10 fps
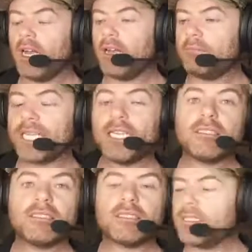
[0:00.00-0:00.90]

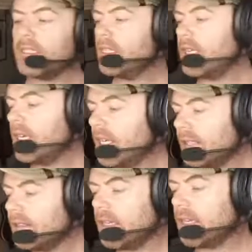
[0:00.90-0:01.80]
because
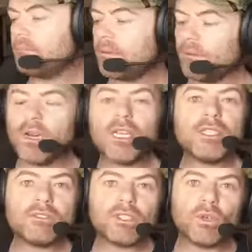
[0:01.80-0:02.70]
I
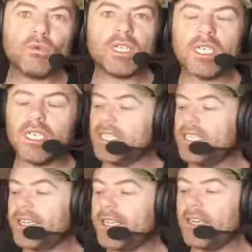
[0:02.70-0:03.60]
used your word and
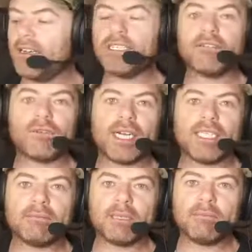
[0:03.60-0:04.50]
then I kind of
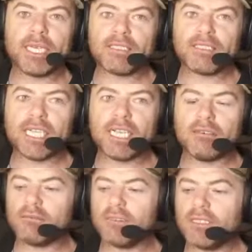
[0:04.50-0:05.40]
randomly picked the
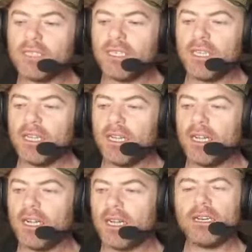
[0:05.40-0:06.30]
sound.
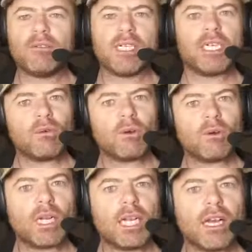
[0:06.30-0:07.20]
I don't really know
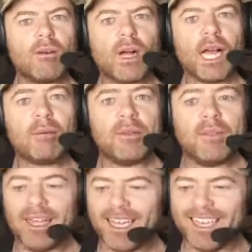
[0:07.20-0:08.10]
what
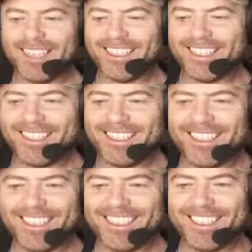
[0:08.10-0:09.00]
happened there.
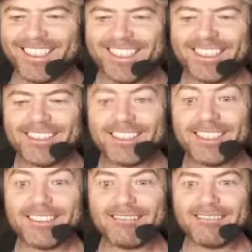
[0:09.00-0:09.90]
So
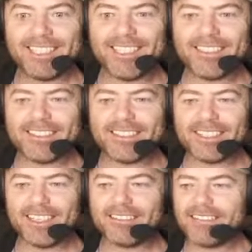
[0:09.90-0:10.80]
that's a really good
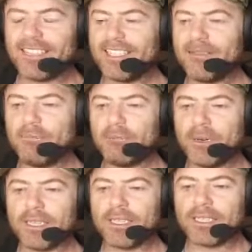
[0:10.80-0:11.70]
start, right?
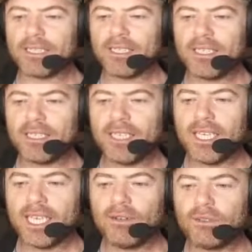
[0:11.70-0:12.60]
But
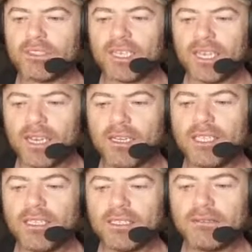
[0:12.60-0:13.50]
it was
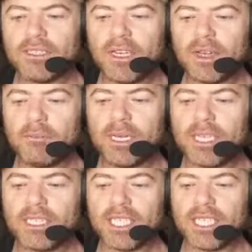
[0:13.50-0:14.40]
kind of an
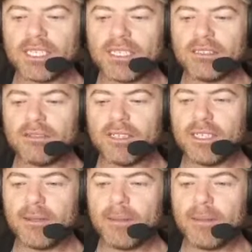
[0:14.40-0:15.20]
arpeggiator, right?